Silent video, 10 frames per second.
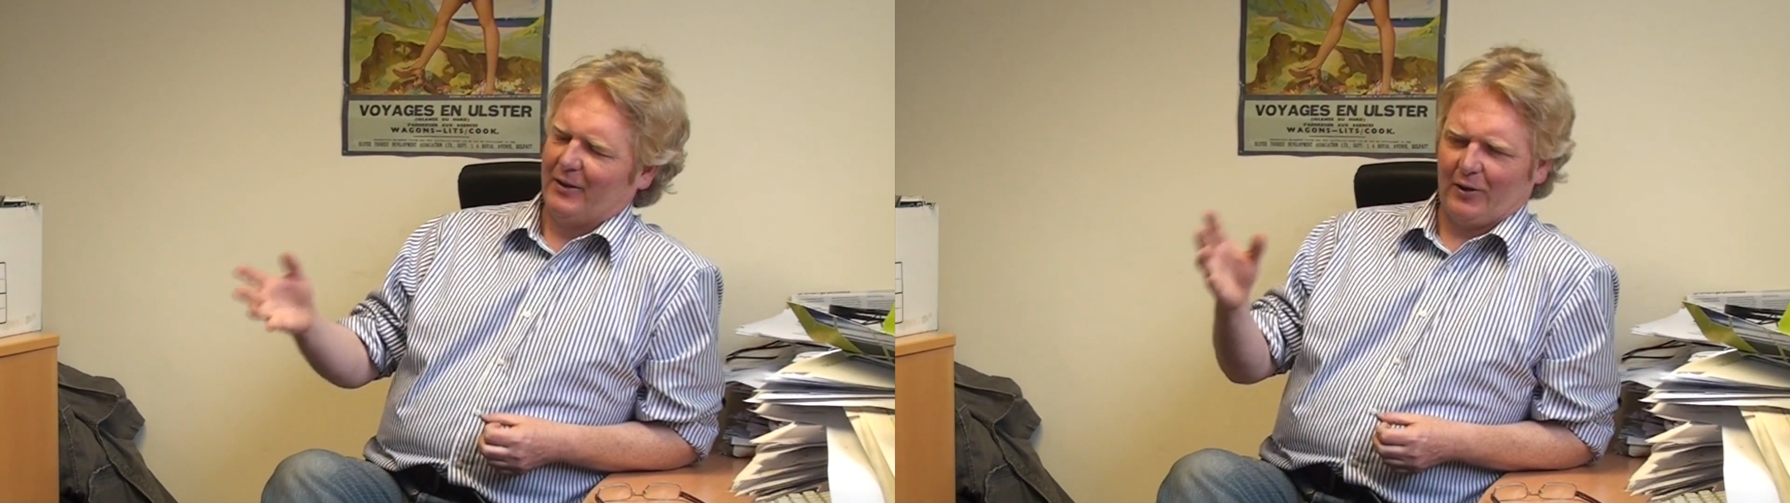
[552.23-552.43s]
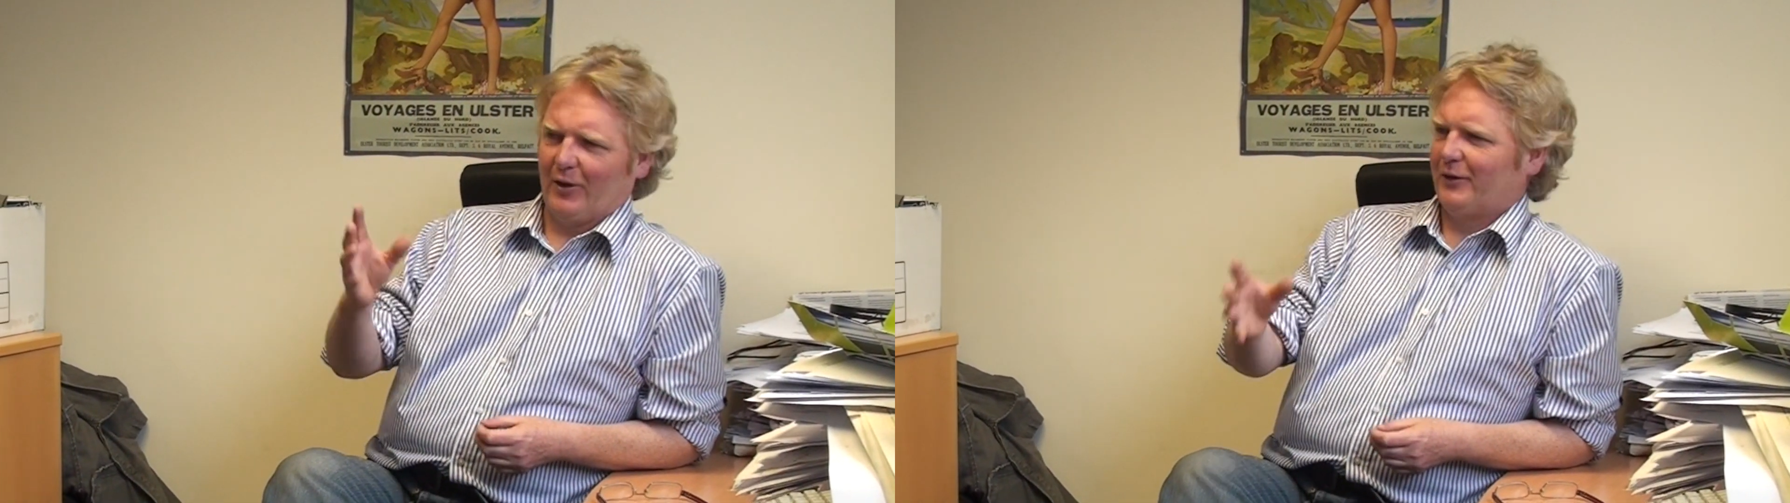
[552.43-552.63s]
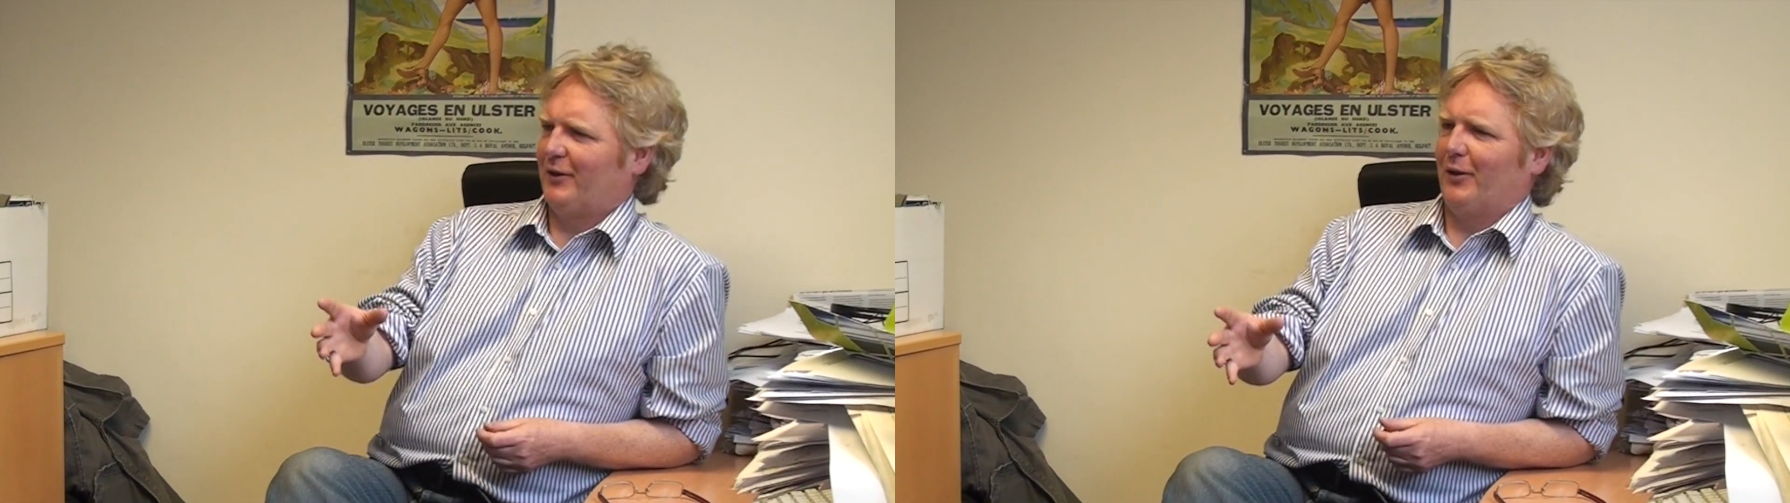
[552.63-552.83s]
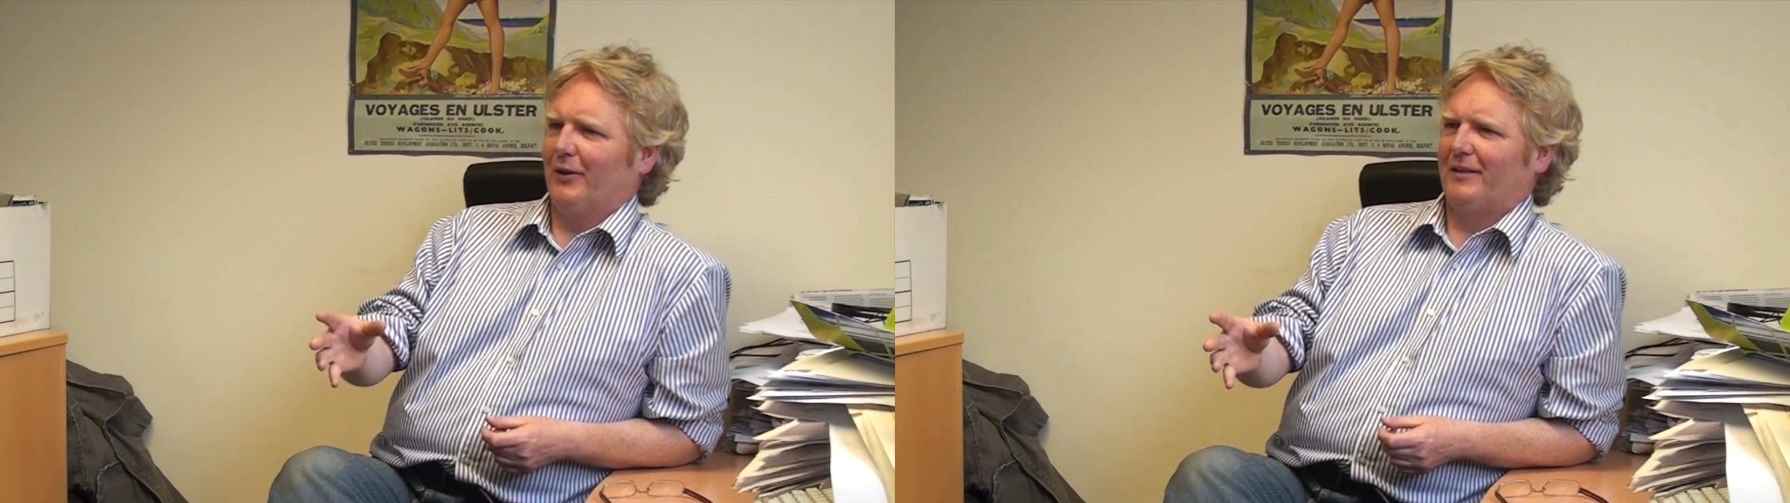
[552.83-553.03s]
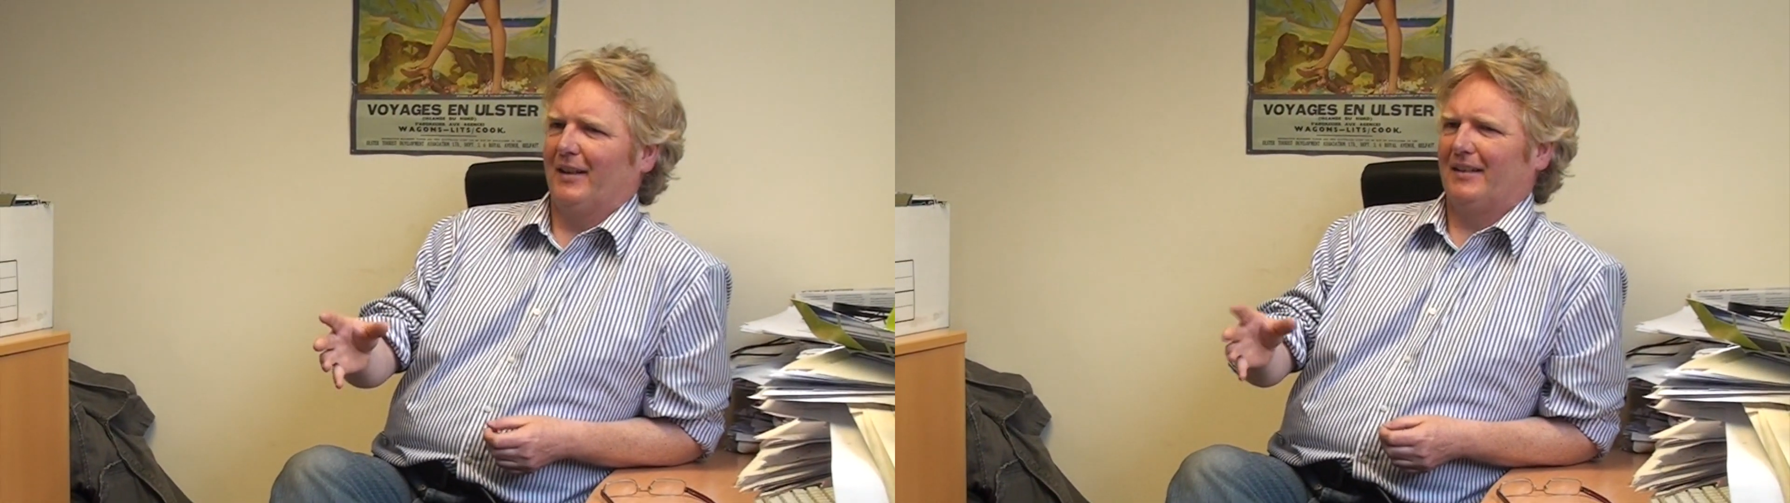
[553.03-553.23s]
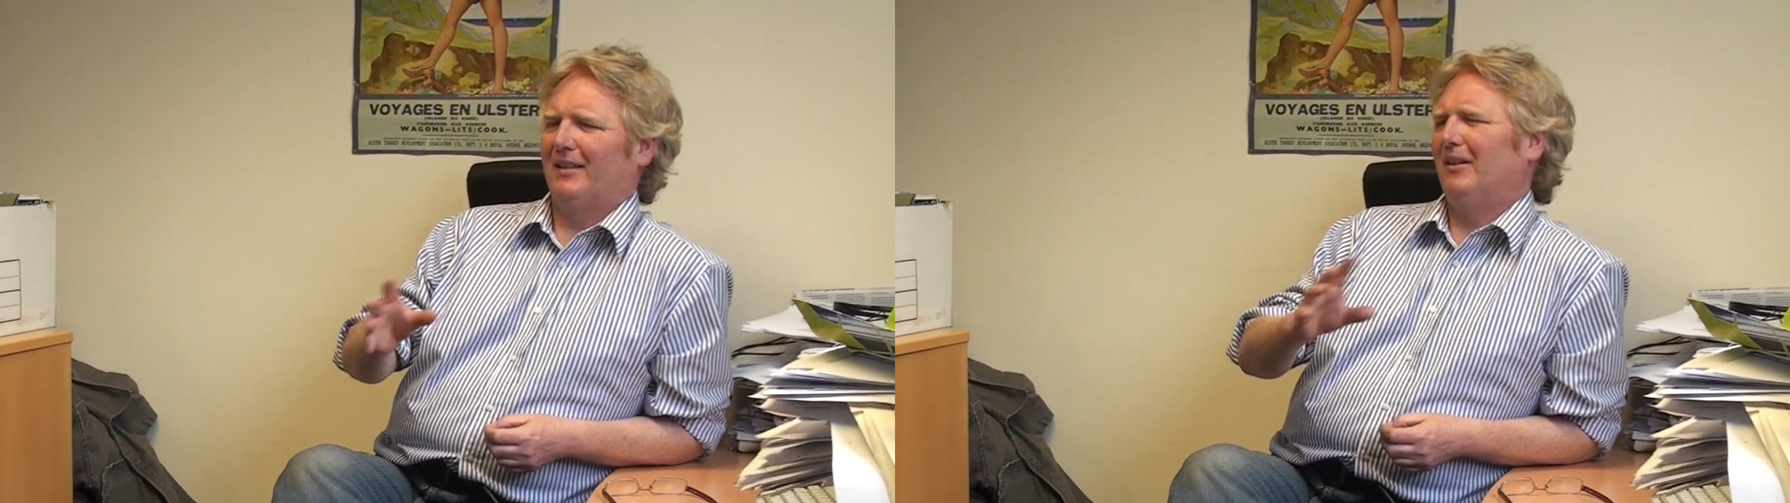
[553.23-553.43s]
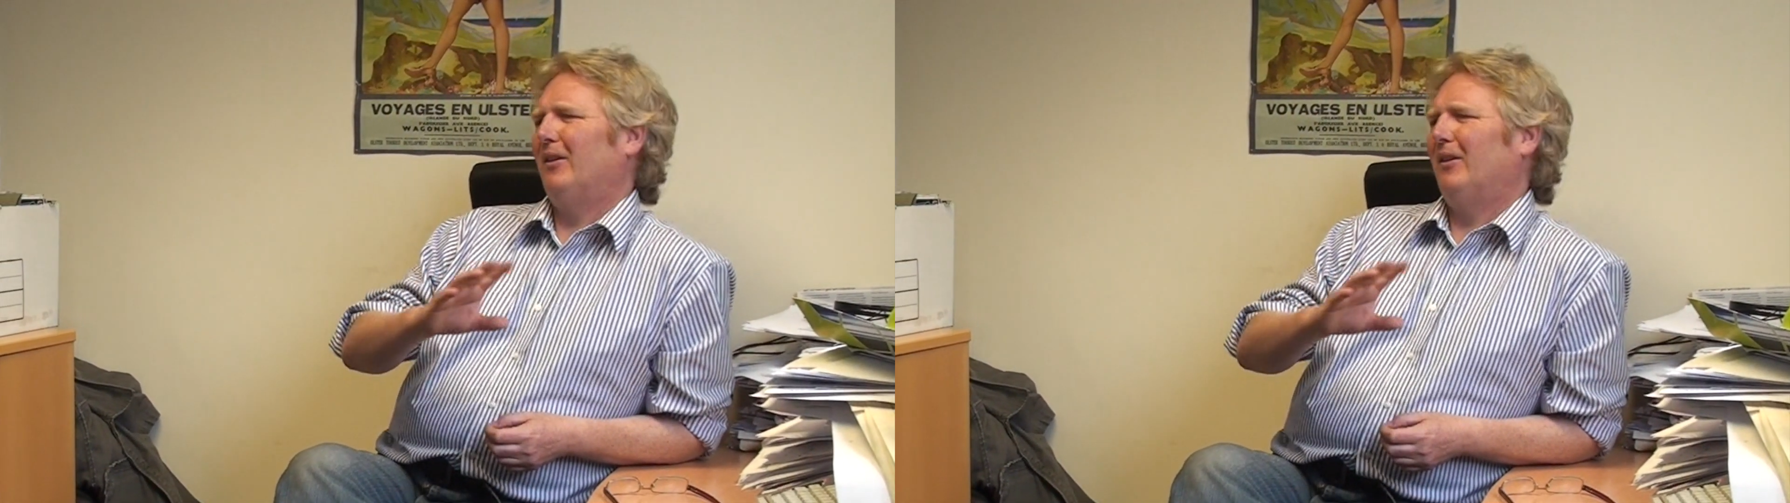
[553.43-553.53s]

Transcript: Clauses 2 and 6,